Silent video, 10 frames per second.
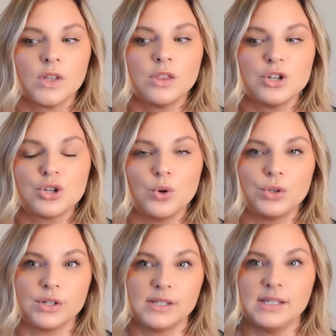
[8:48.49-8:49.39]
the
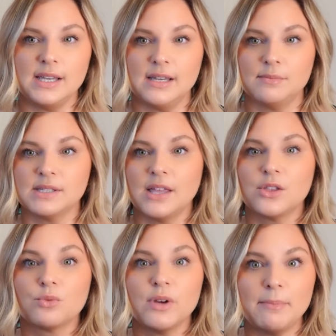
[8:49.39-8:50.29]
shoulder seams and
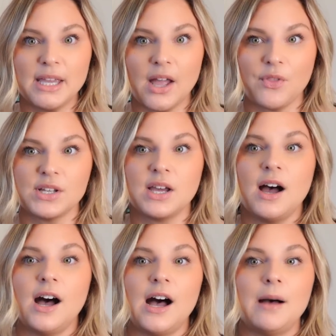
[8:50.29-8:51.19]
the ribbing at the
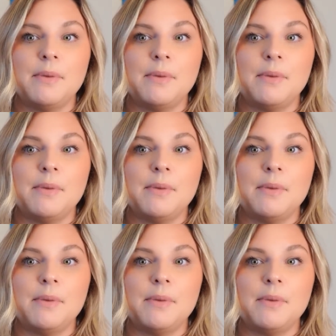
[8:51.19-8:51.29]
top,